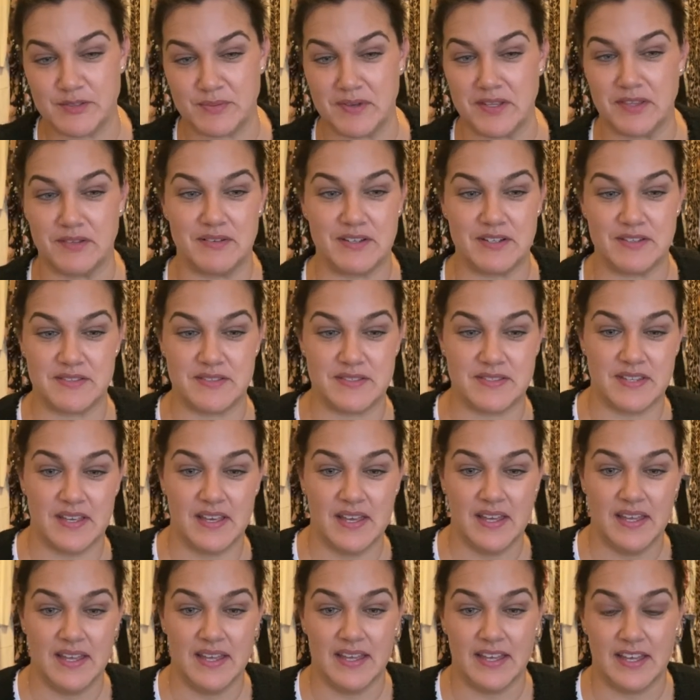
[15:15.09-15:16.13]
whether it's
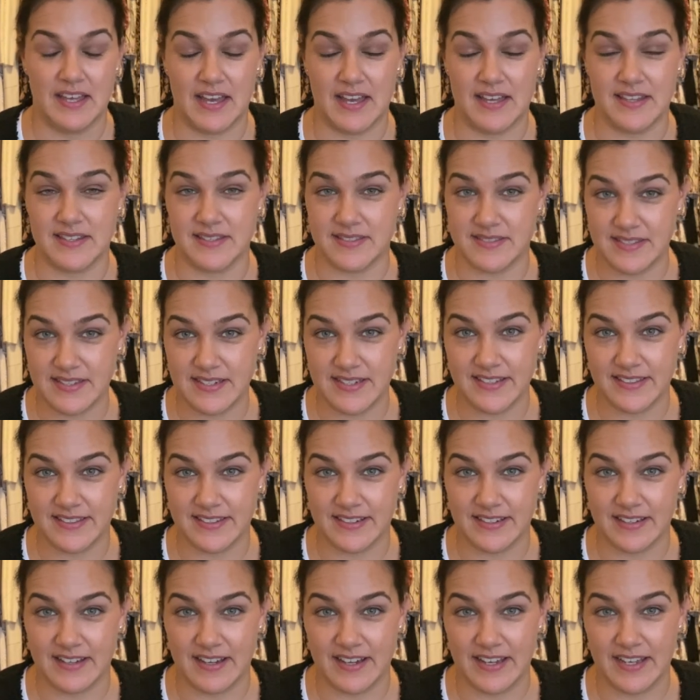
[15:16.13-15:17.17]
the city that
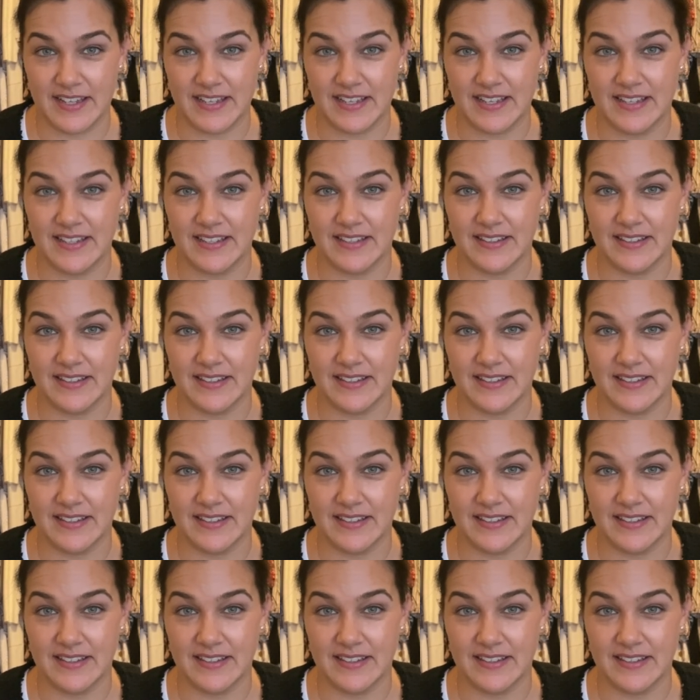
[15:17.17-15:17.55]
I